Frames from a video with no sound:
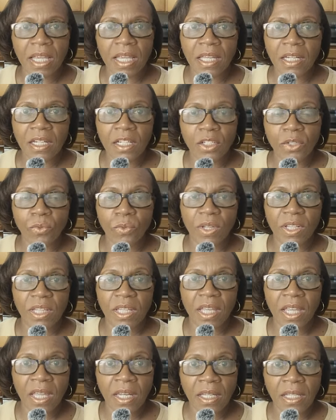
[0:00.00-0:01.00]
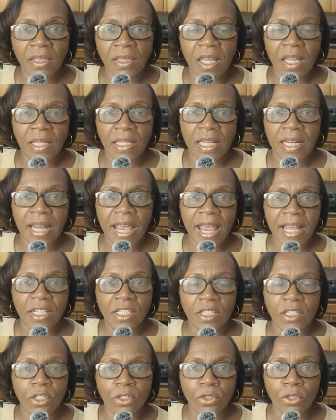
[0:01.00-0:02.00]
it is with anything that
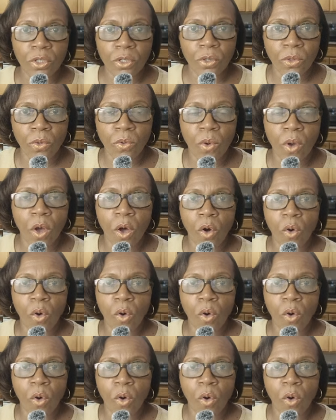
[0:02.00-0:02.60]
has to do